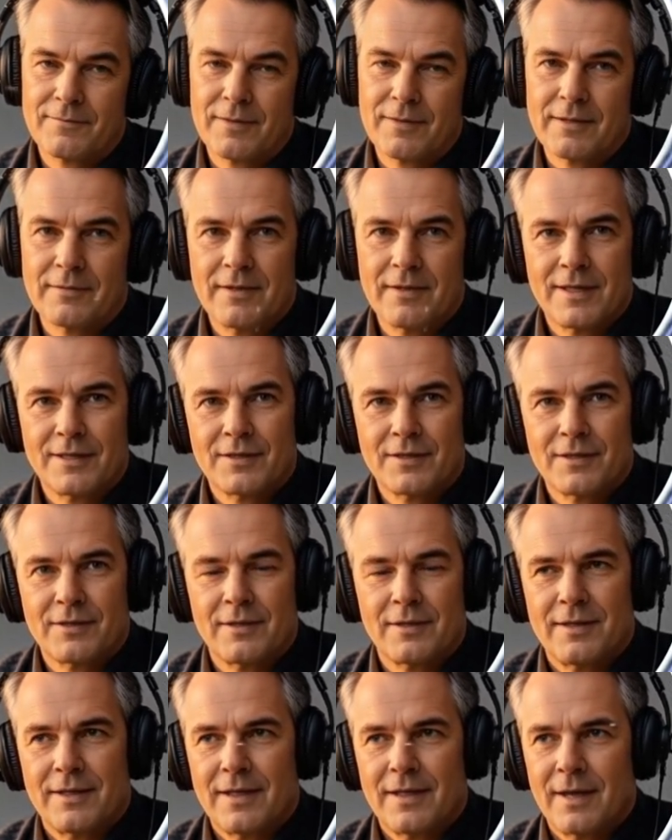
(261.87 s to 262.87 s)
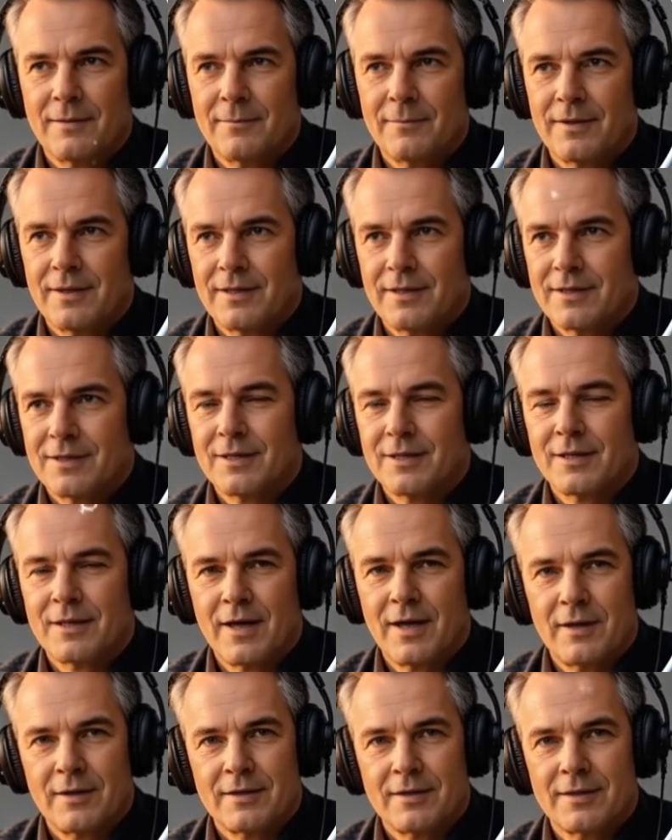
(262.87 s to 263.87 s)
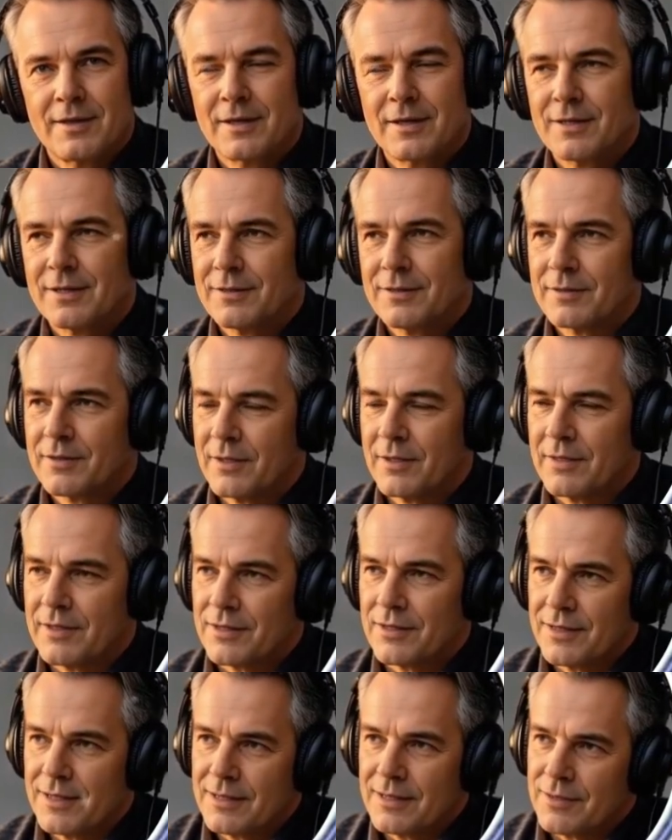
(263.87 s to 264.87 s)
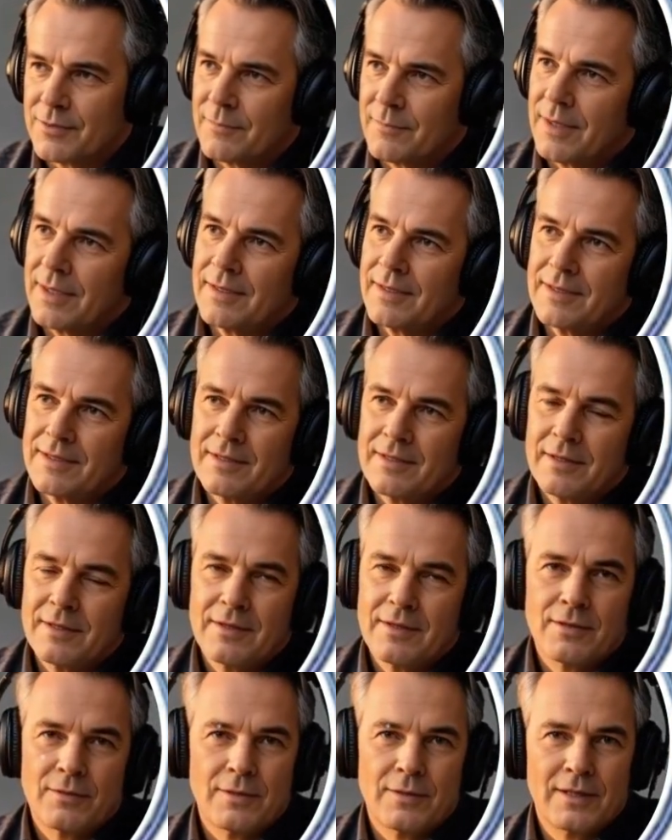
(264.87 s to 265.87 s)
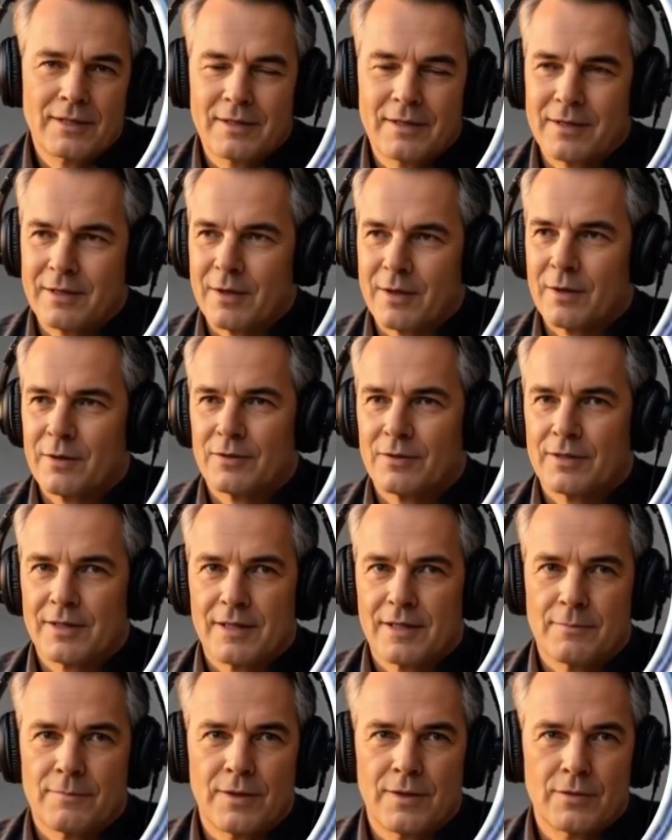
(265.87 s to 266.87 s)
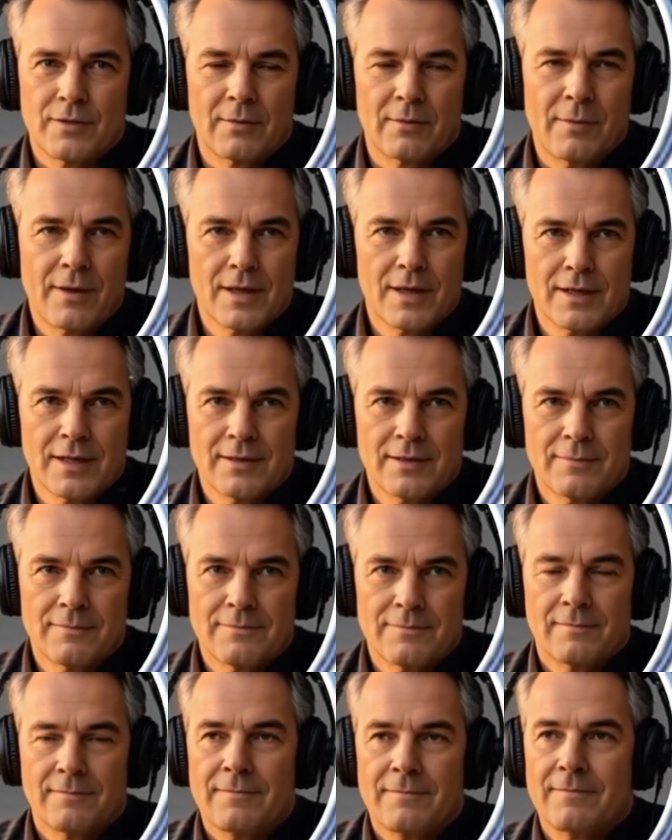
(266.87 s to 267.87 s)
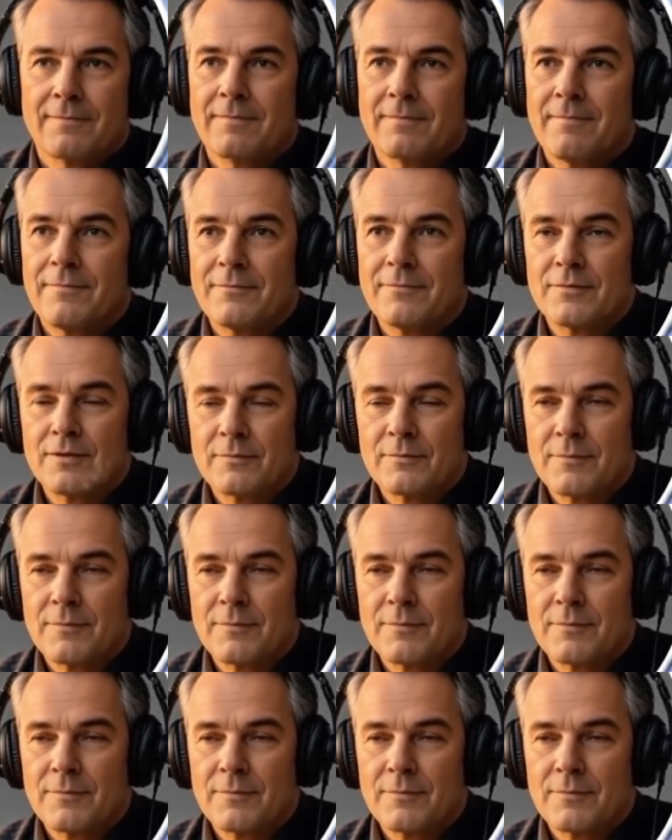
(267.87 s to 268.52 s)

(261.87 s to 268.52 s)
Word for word: Investors and the company see R&D not as an expense, but as a long-term multiplier. The